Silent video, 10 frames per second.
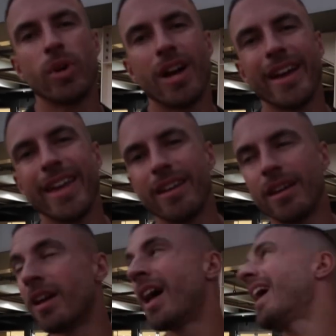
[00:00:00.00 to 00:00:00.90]
We are
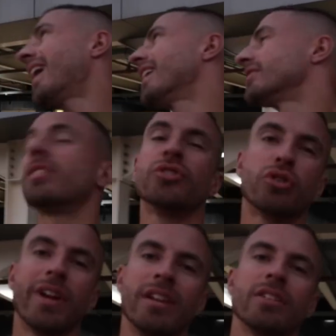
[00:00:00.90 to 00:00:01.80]
here at
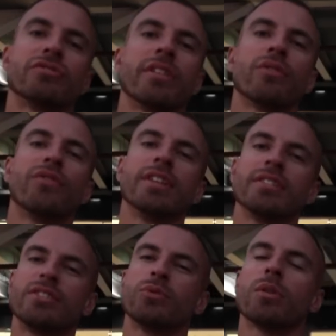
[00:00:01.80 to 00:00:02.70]
Train Strength and
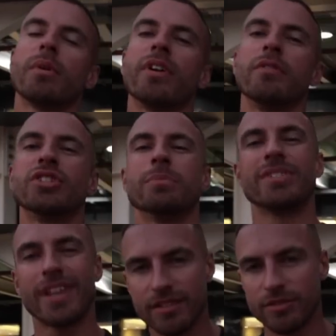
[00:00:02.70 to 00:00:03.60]
Fitness. This is one of my favorite
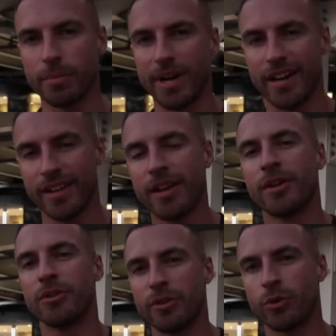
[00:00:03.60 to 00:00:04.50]
gyms in Dubai.
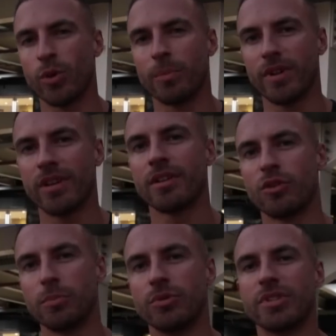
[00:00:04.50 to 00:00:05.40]
Good equipment,
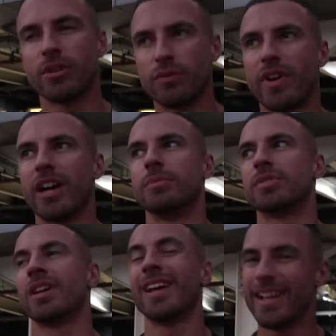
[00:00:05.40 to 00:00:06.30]
good music, good vibes.